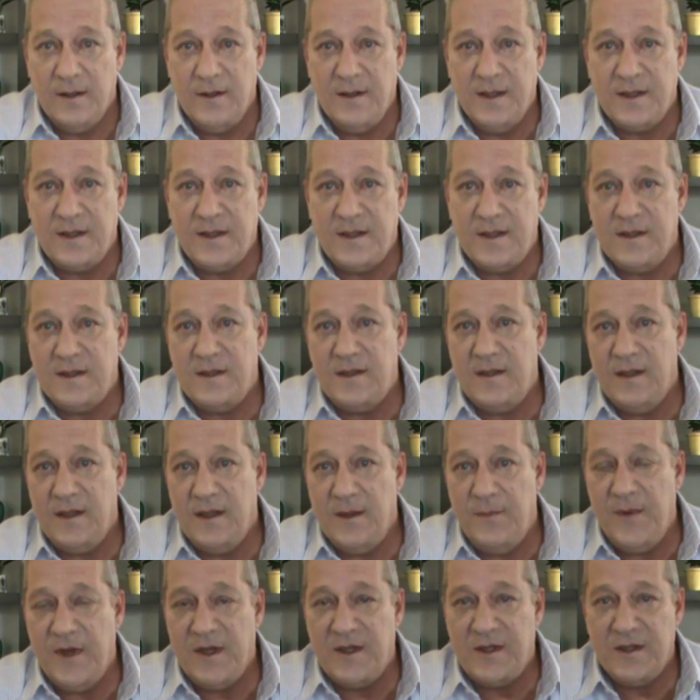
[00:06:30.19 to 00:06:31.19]
This is
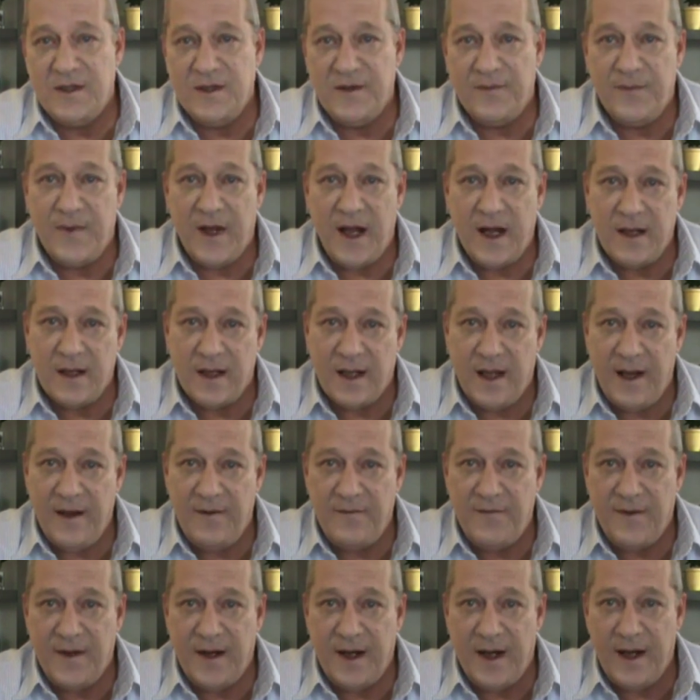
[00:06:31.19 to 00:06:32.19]
the mission of my life,